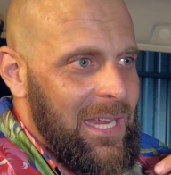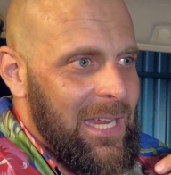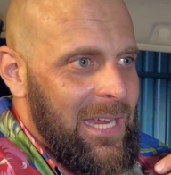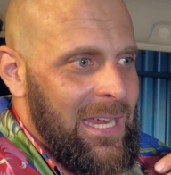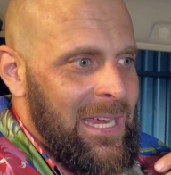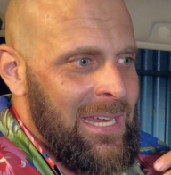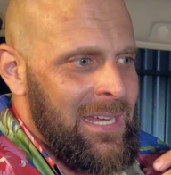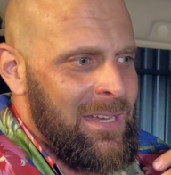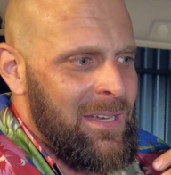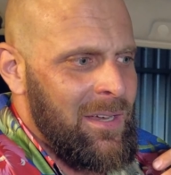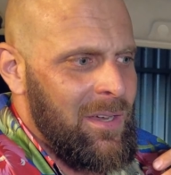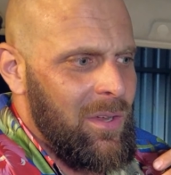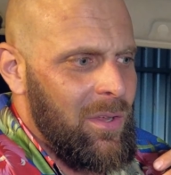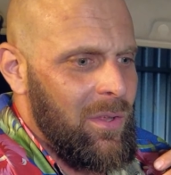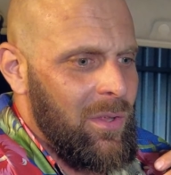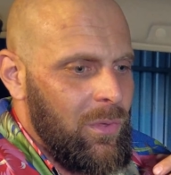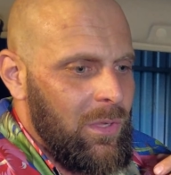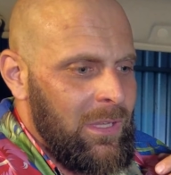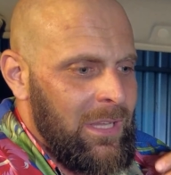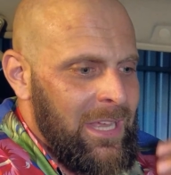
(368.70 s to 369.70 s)
in
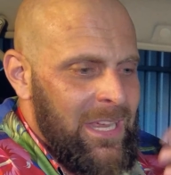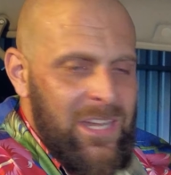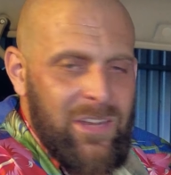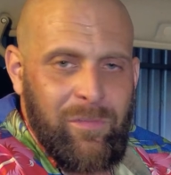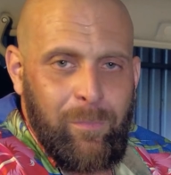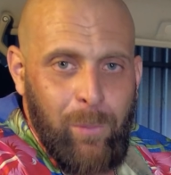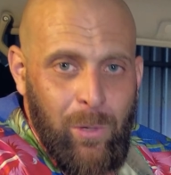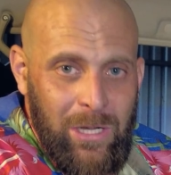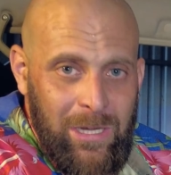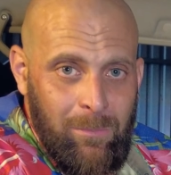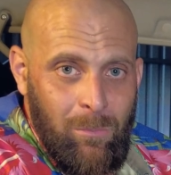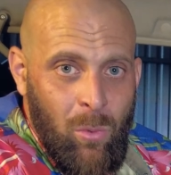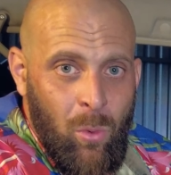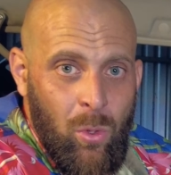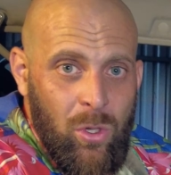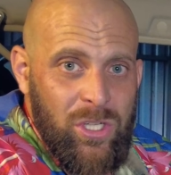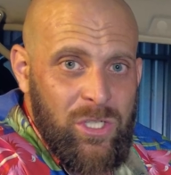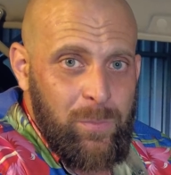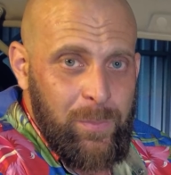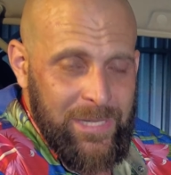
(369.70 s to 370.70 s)
light of putting
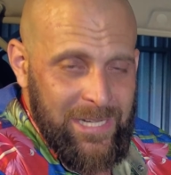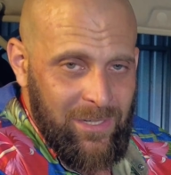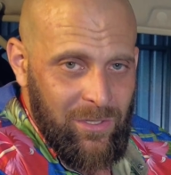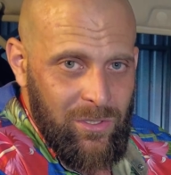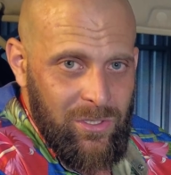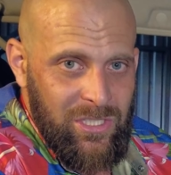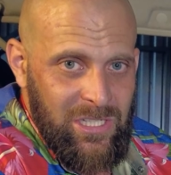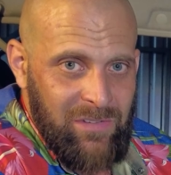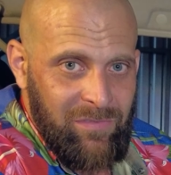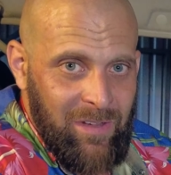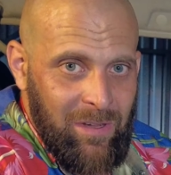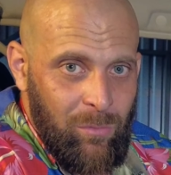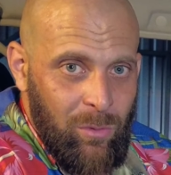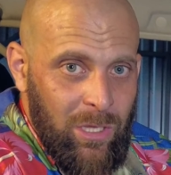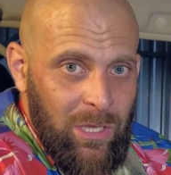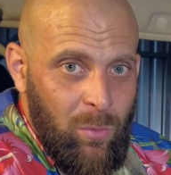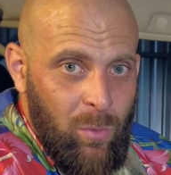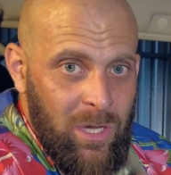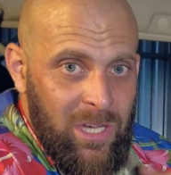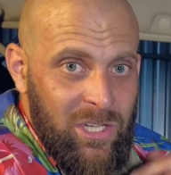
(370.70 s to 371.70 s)
more speakers, if I
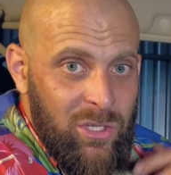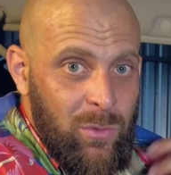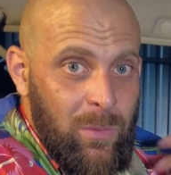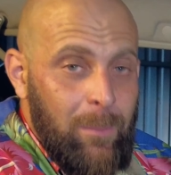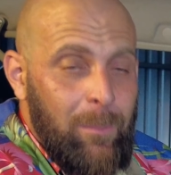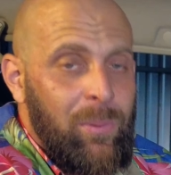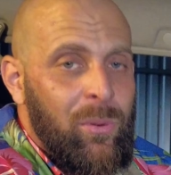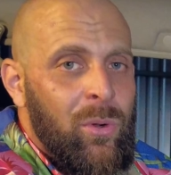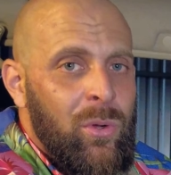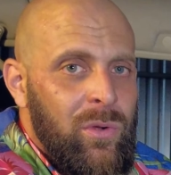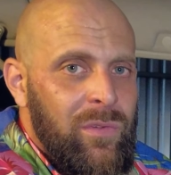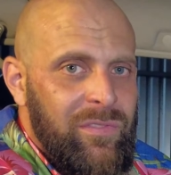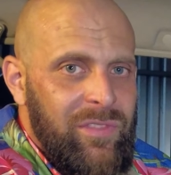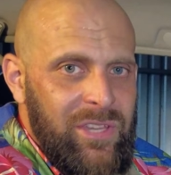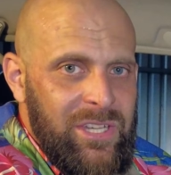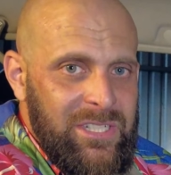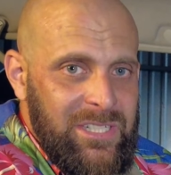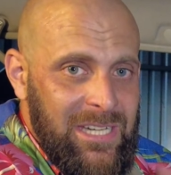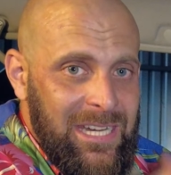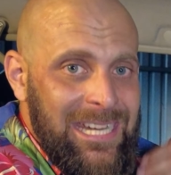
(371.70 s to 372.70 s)
really wanted to improve
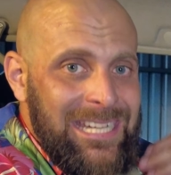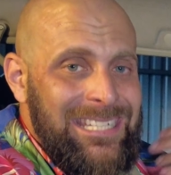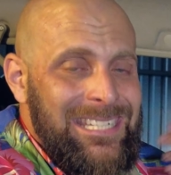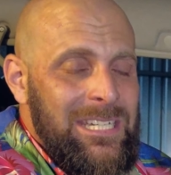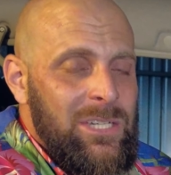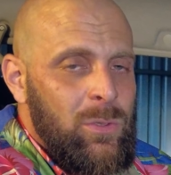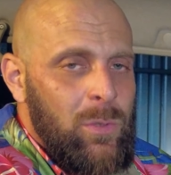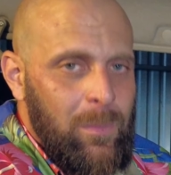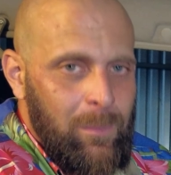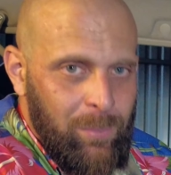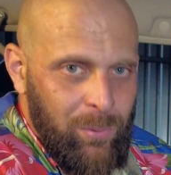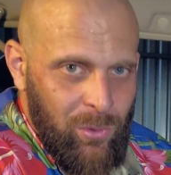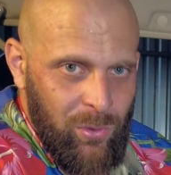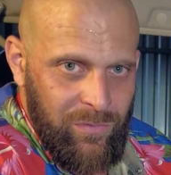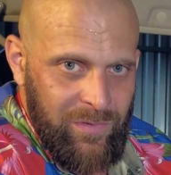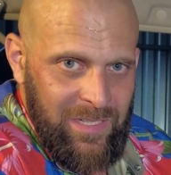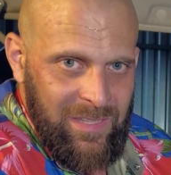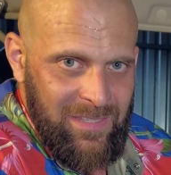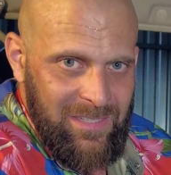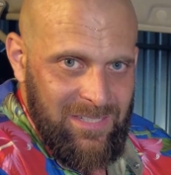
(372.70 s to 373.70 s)
this, continue
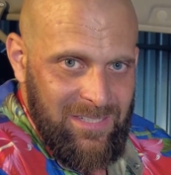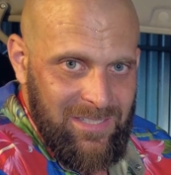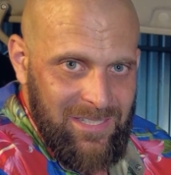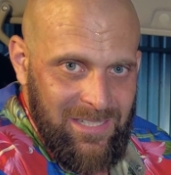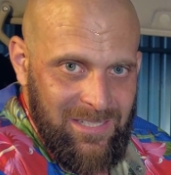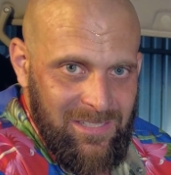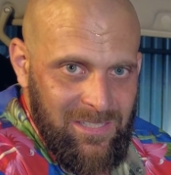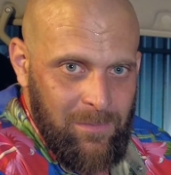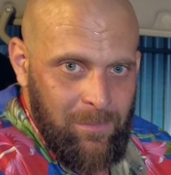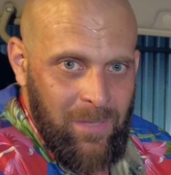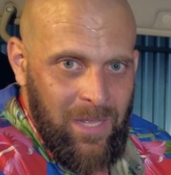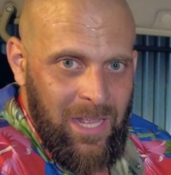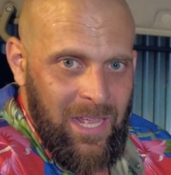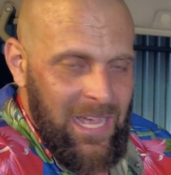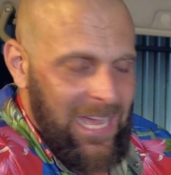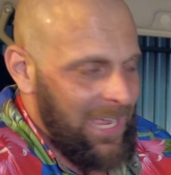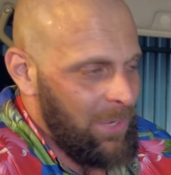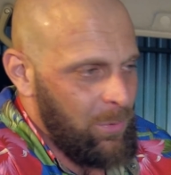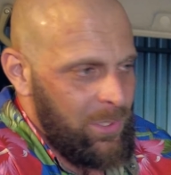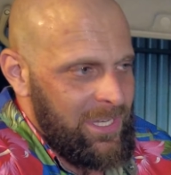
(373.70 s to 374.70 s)
improving this system,
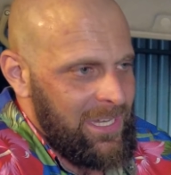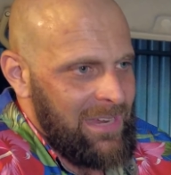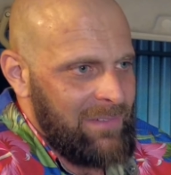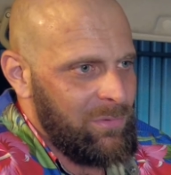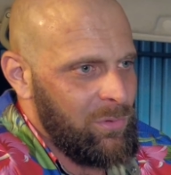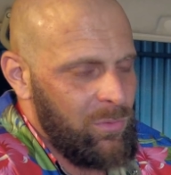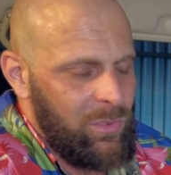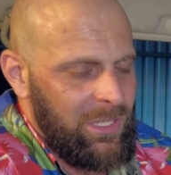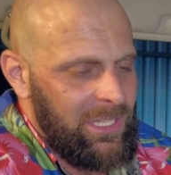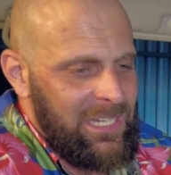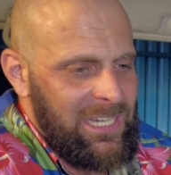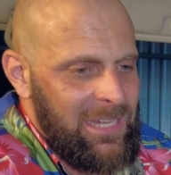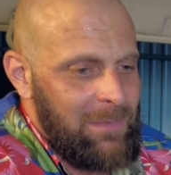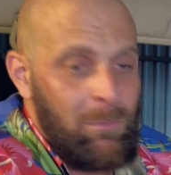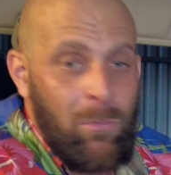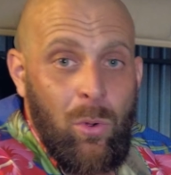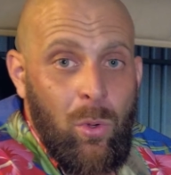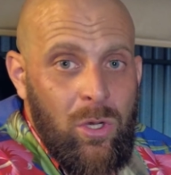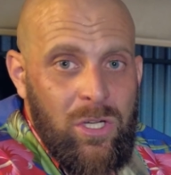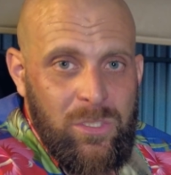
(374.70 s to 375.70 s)
I would never really need
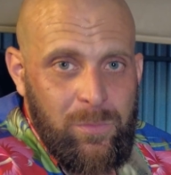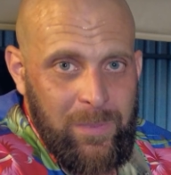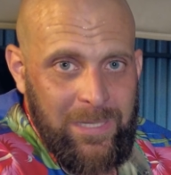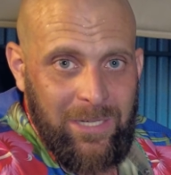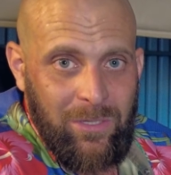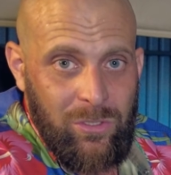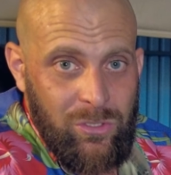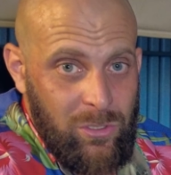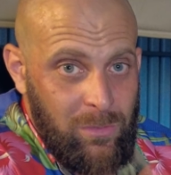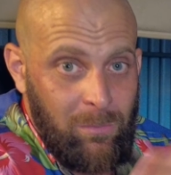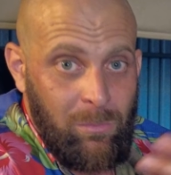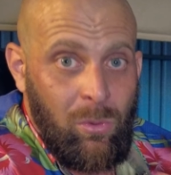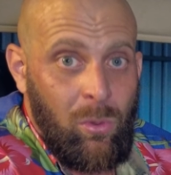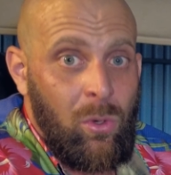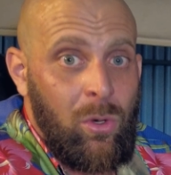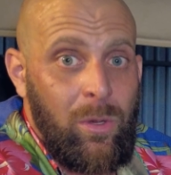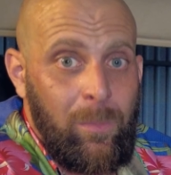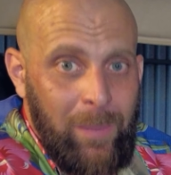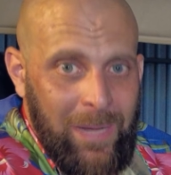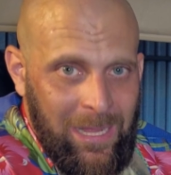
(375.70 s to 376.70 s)
more speakers or
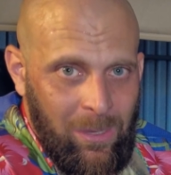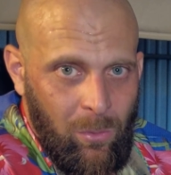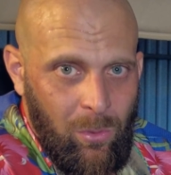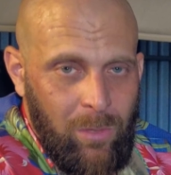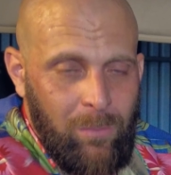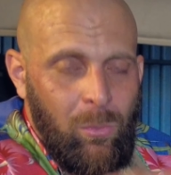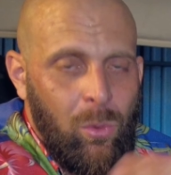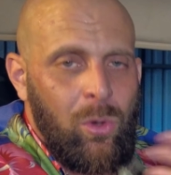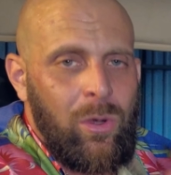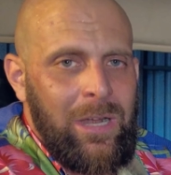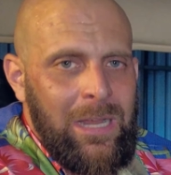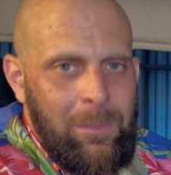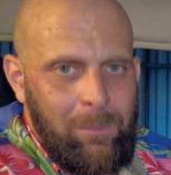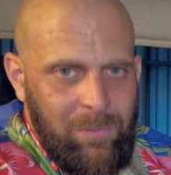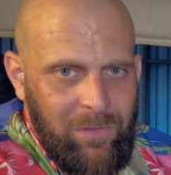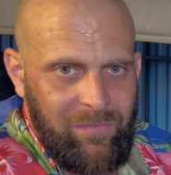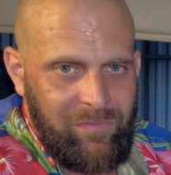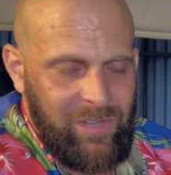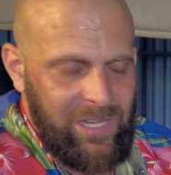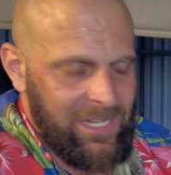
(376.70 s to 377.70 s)
more power, more
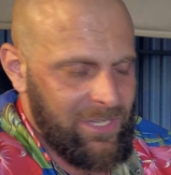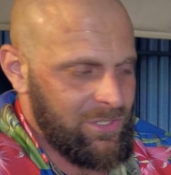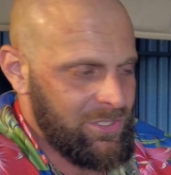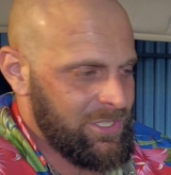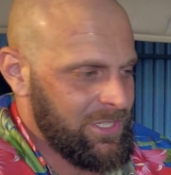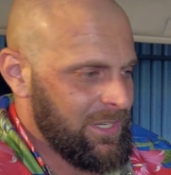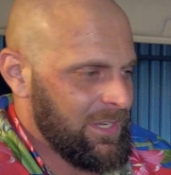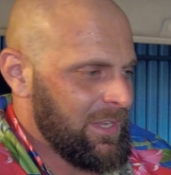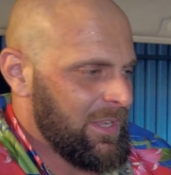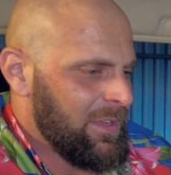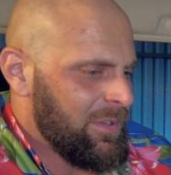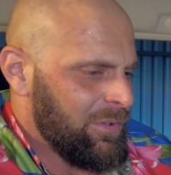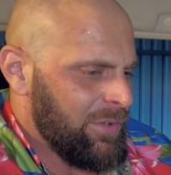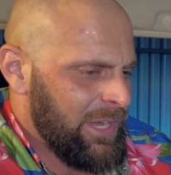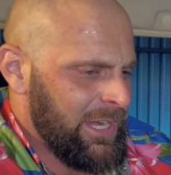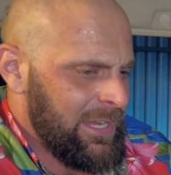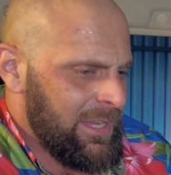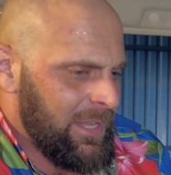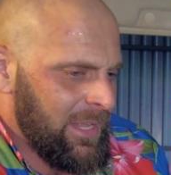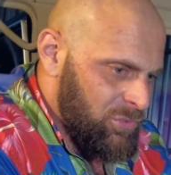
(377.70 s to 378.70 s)
amplifiers,
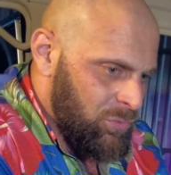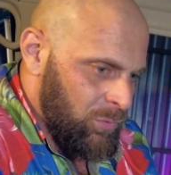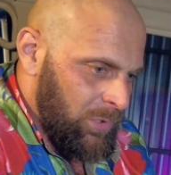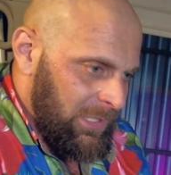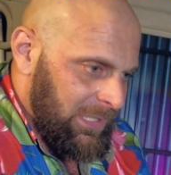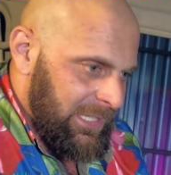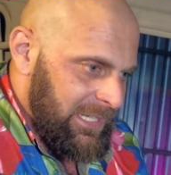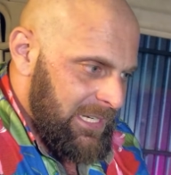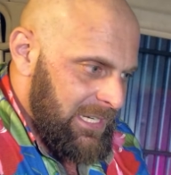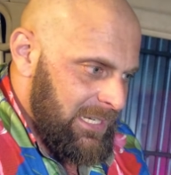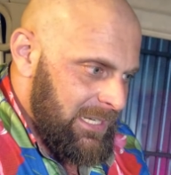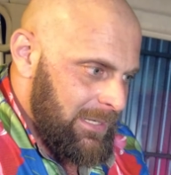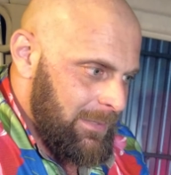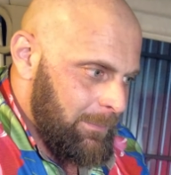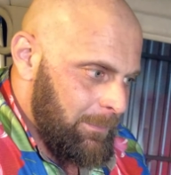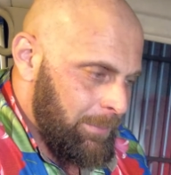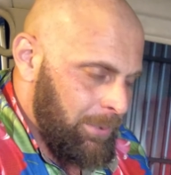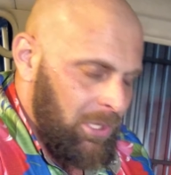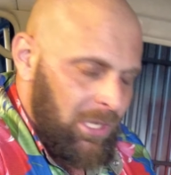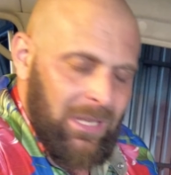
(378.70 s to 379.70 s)
right? It's really
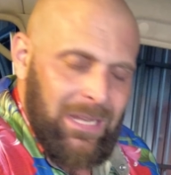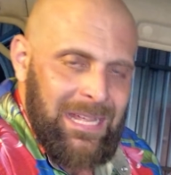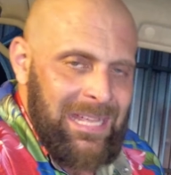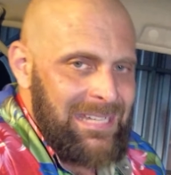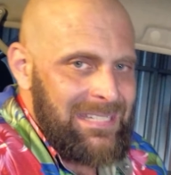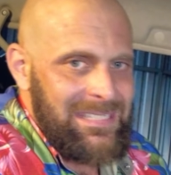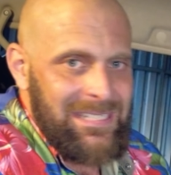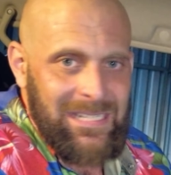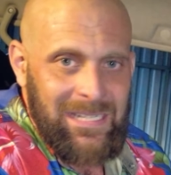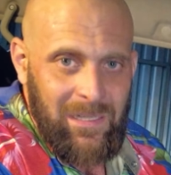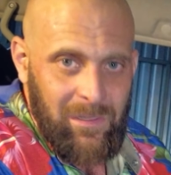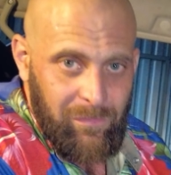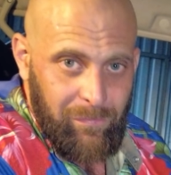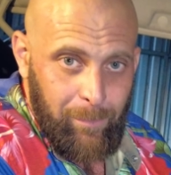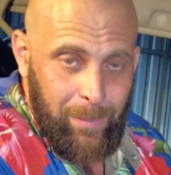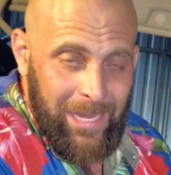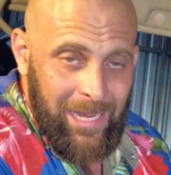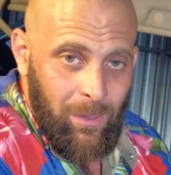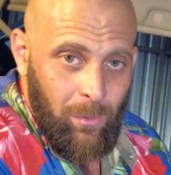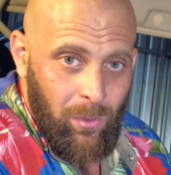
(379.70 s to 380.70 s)
plenty of
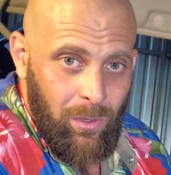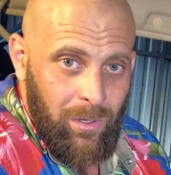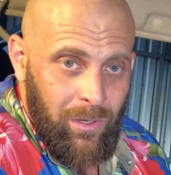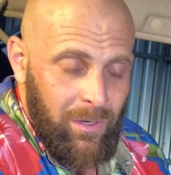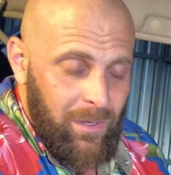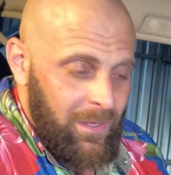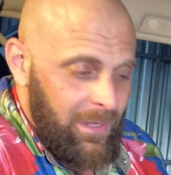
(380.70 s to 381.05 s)
power.